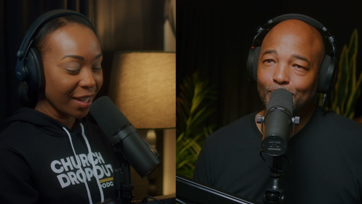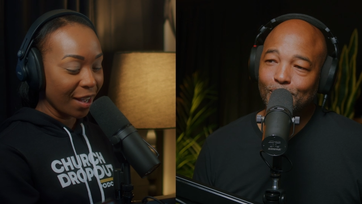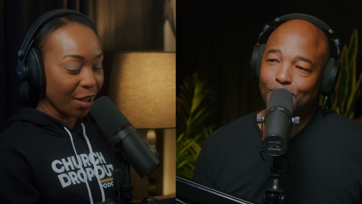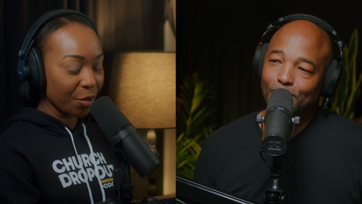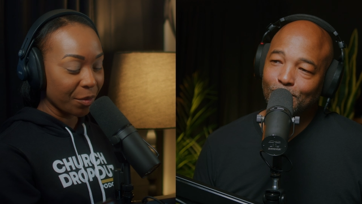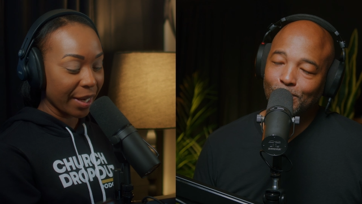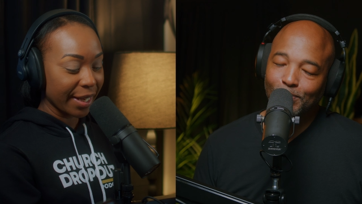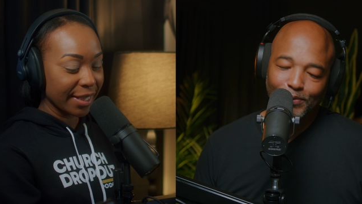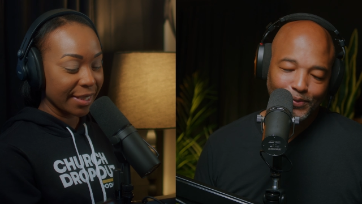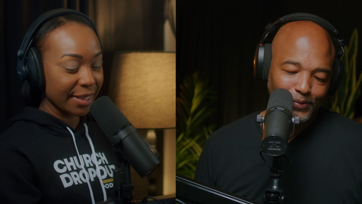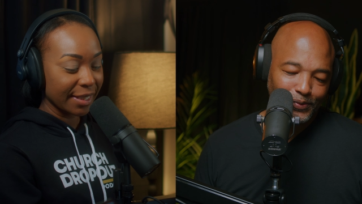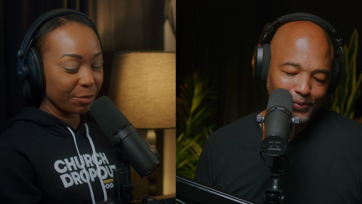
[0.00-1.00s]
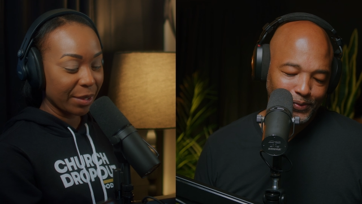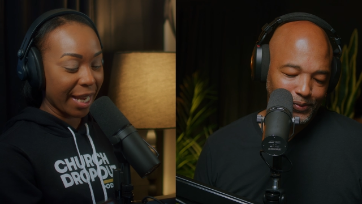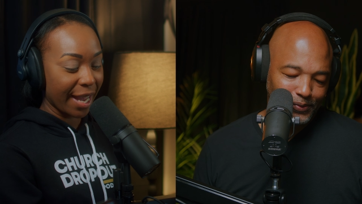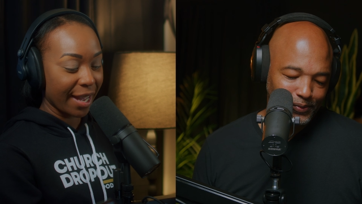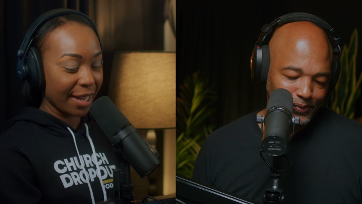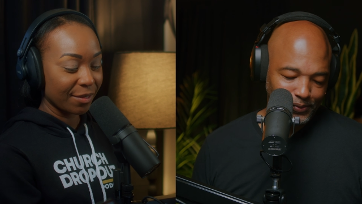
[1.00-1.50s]
Speaker 1: All right. And then we
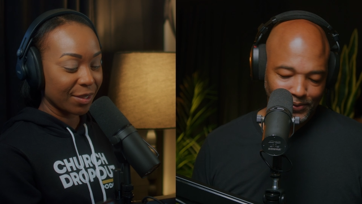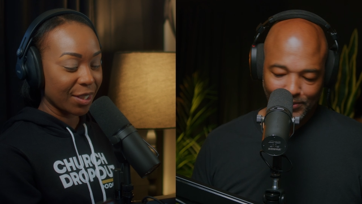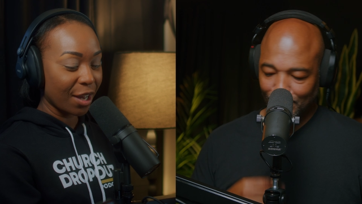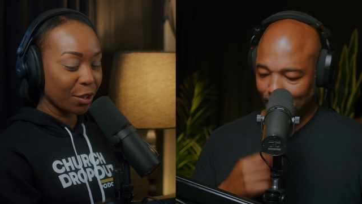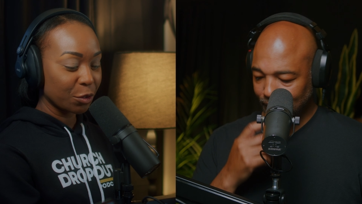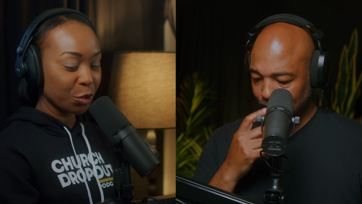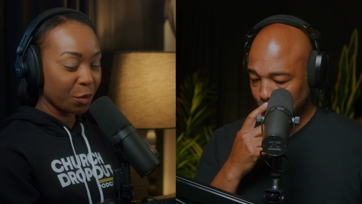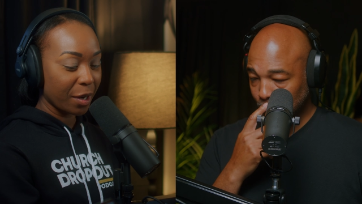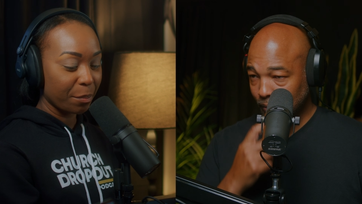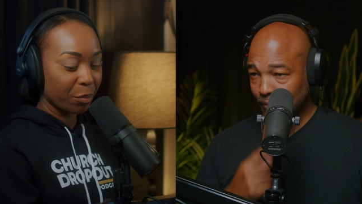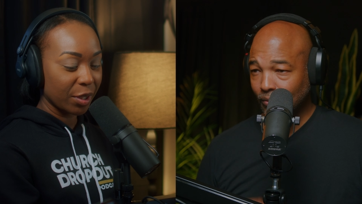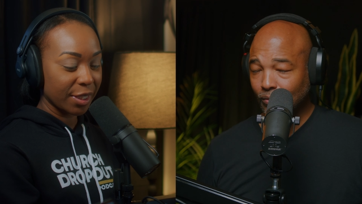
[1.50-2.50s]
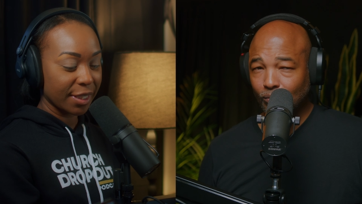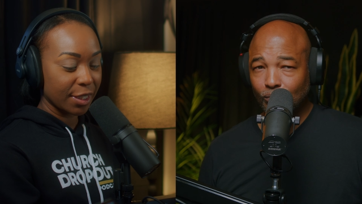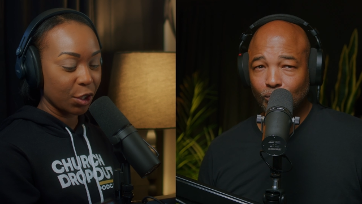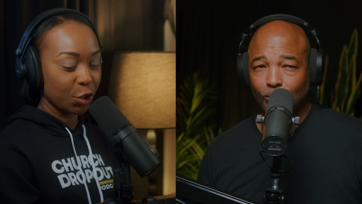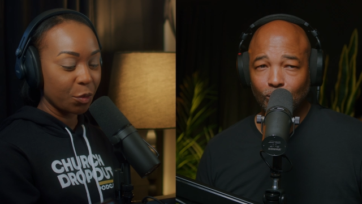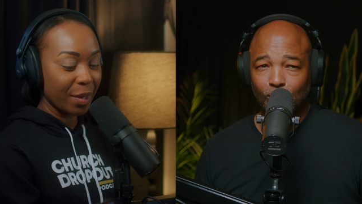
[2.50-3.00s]
have Donald Trump prints
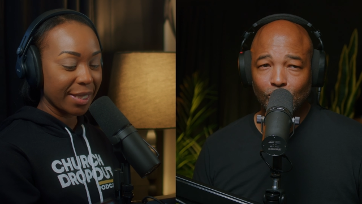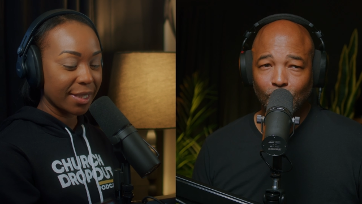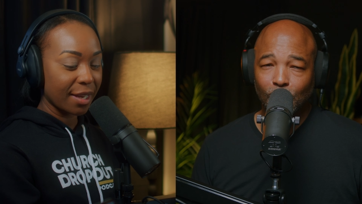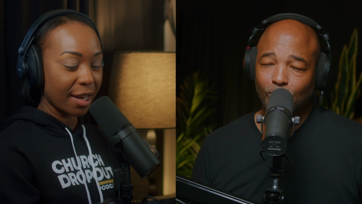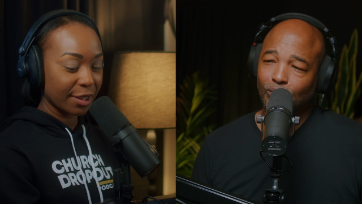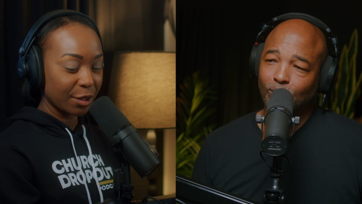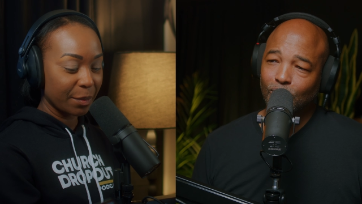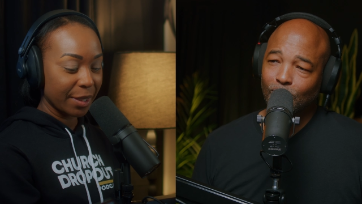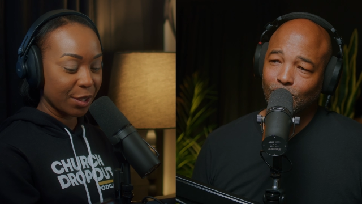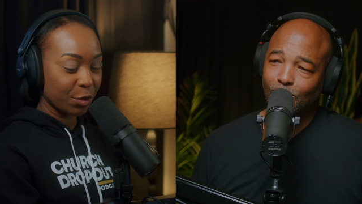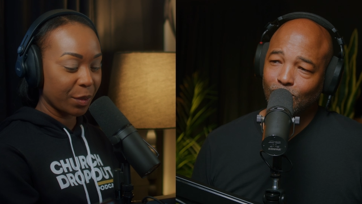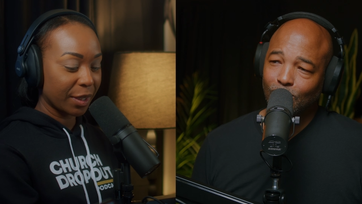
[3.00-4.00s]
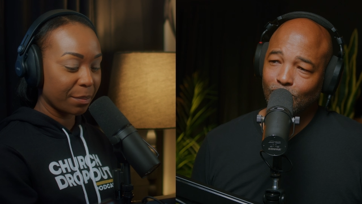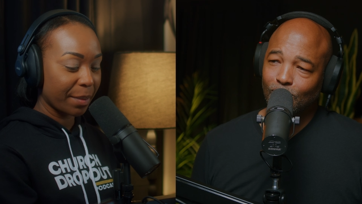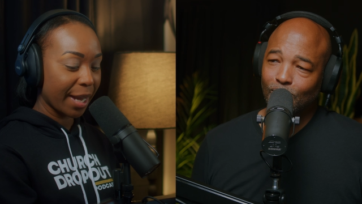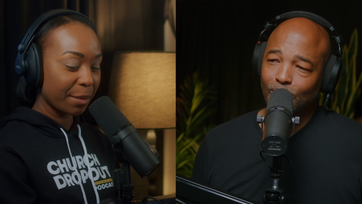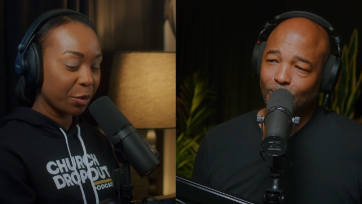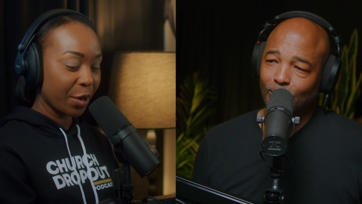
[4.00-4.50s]
U.S. documents with the
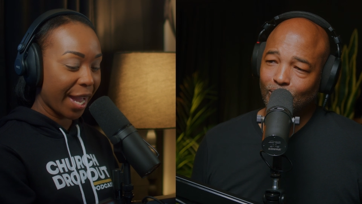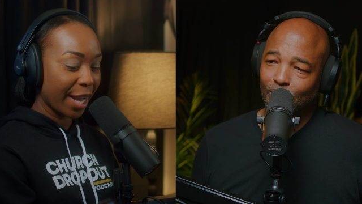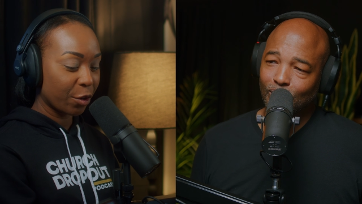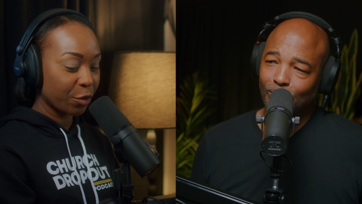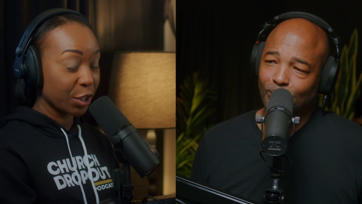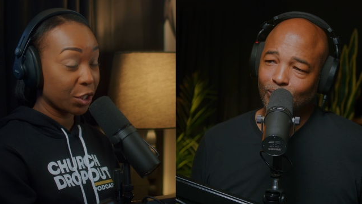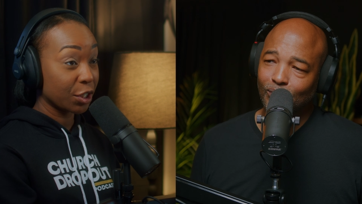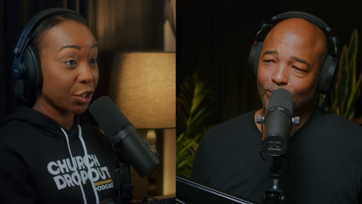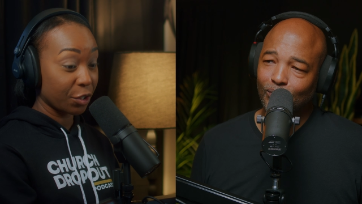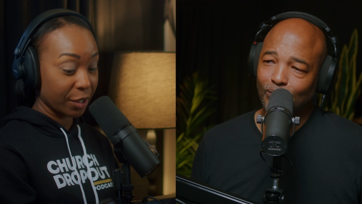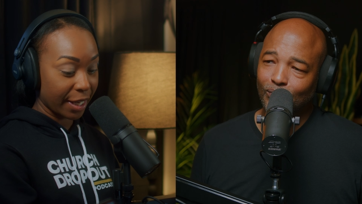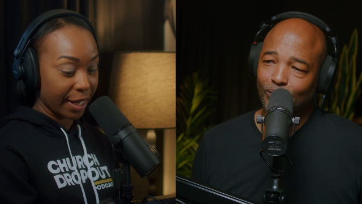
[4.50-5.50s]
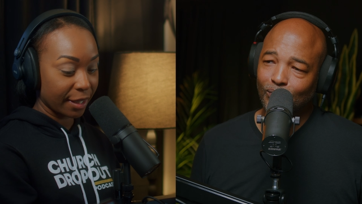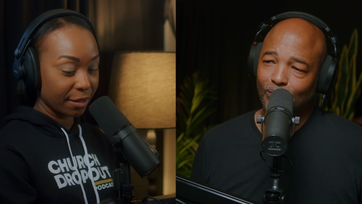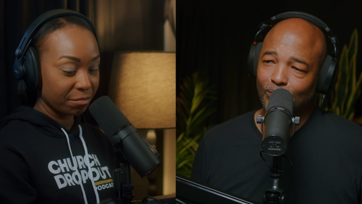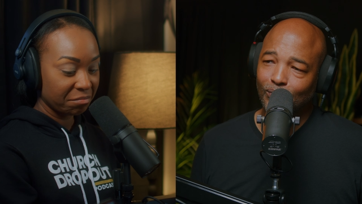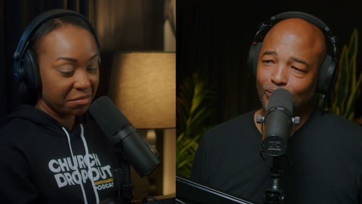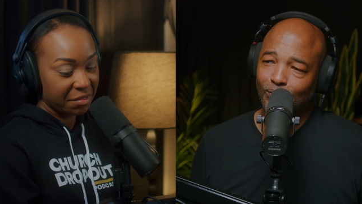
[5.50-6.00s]
Bible, and Christians are like,
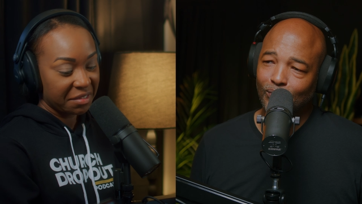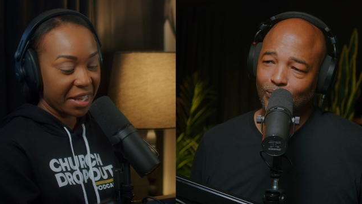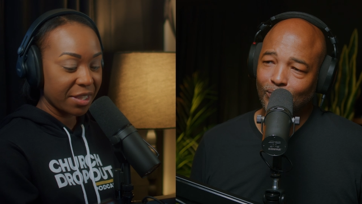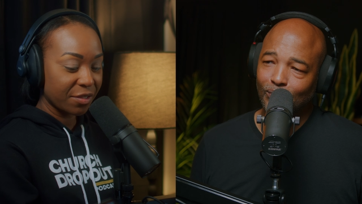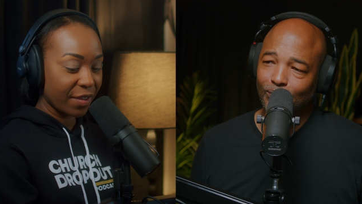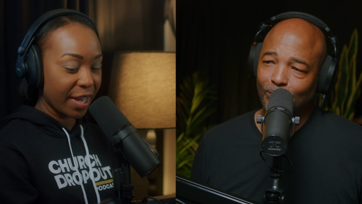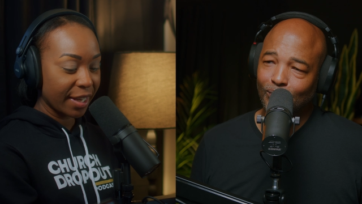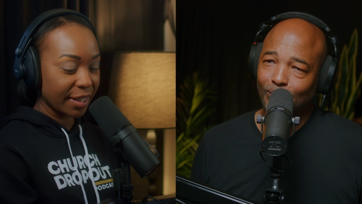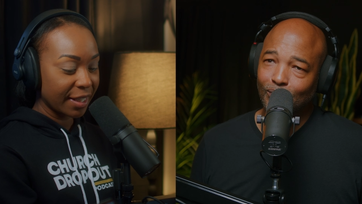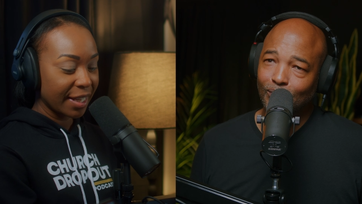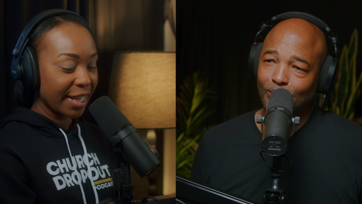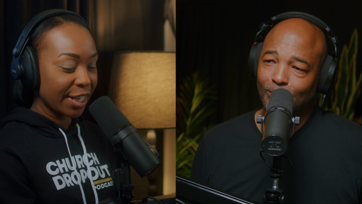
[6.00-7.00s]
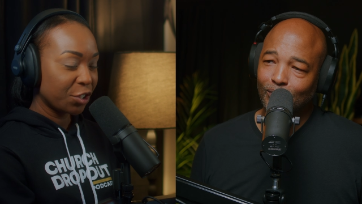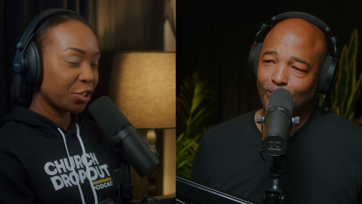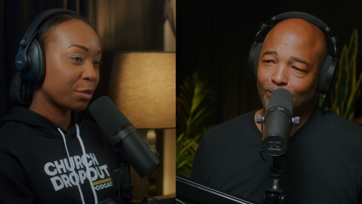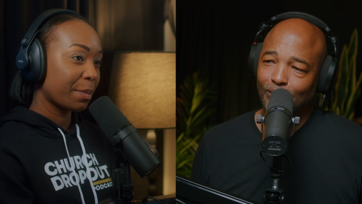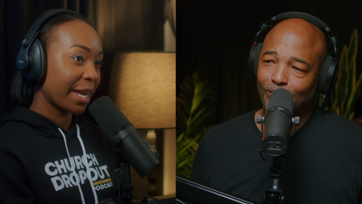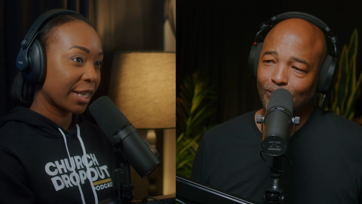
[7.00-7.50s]
that's fine. It's
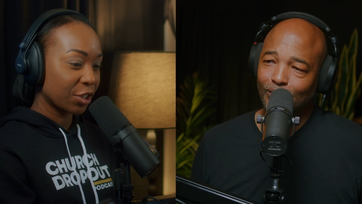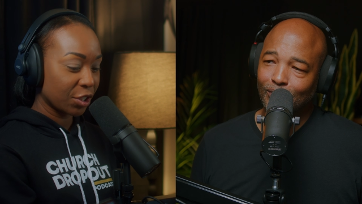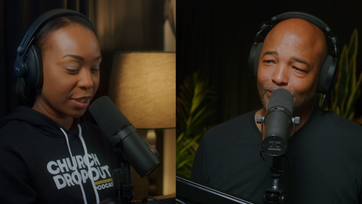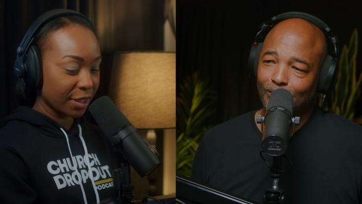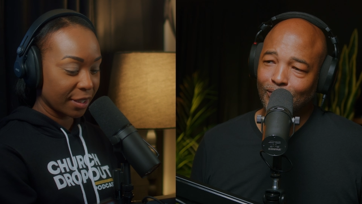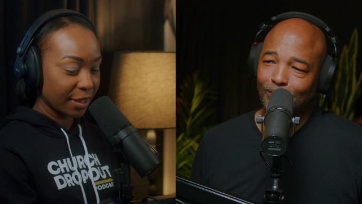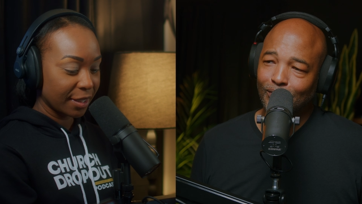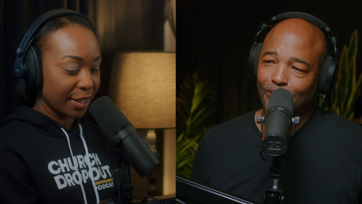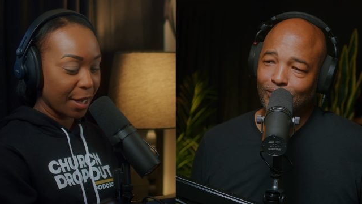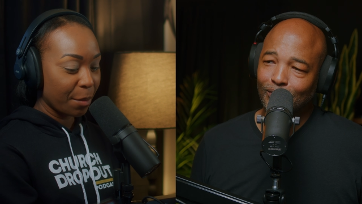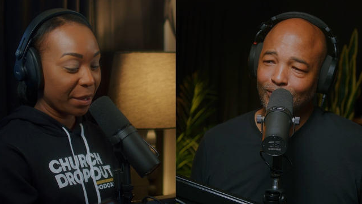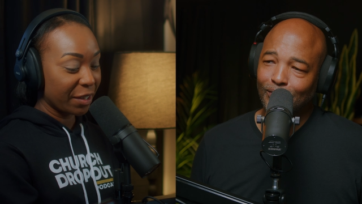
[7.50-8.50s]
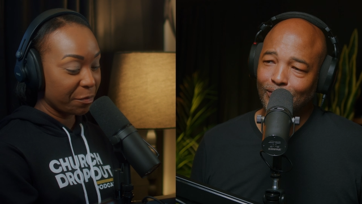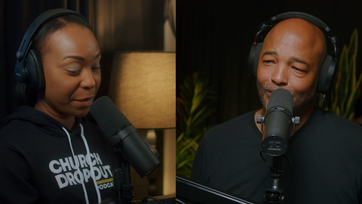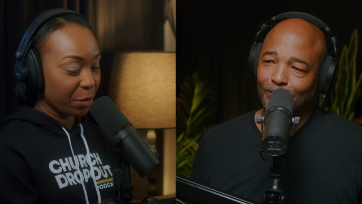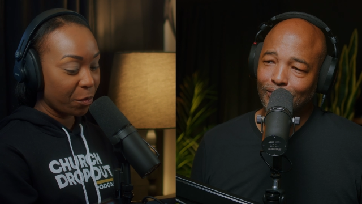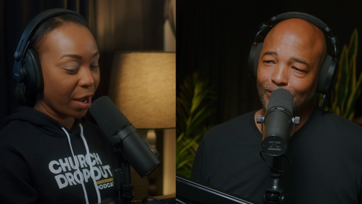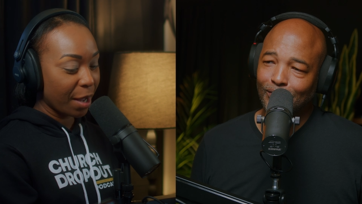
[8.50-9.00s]
just packaging. But if
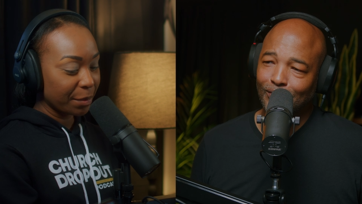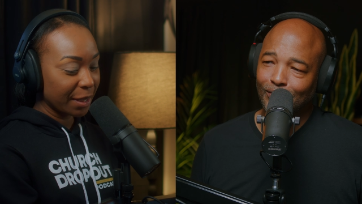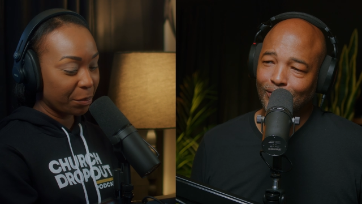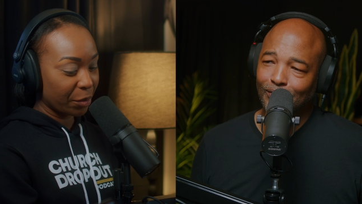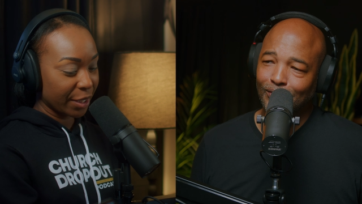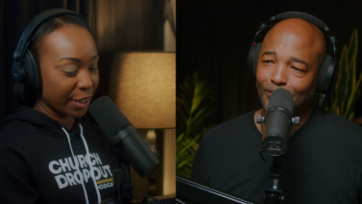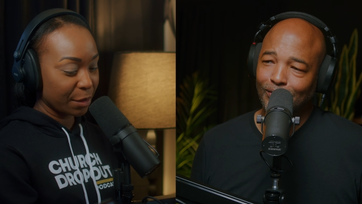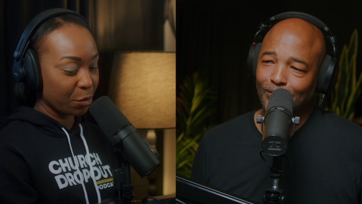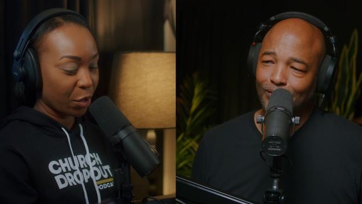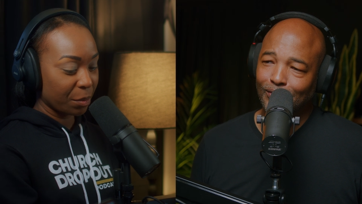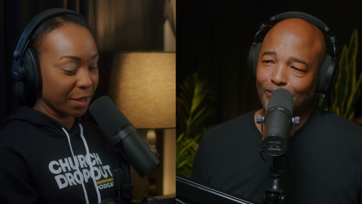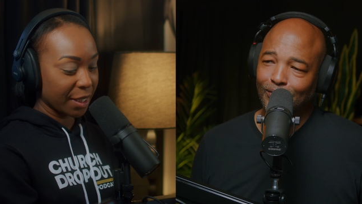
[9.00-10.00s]
Mitt Romney printed Mormon